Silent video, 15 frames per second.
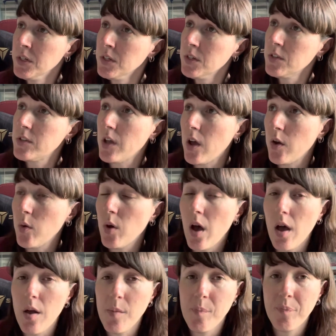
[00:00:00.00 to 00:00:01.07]
So
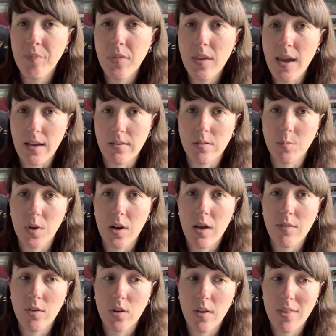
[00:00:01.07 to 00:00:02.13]
um, yes, I'm going to
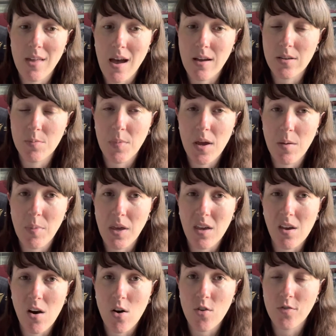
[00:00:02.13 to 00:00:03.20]
have a look at that maybe
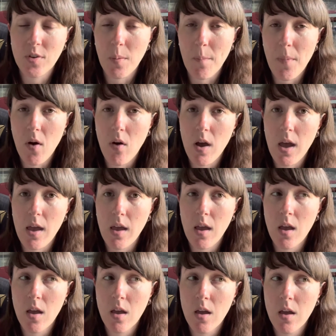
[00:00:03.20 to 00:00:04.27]
after my
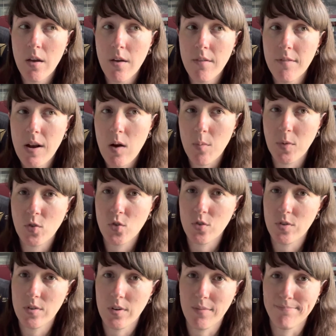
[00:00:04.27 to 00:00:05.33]
Flower Monster
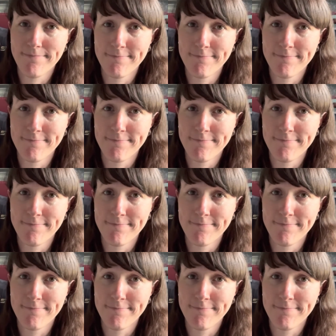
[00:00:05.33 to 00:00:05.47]
is done.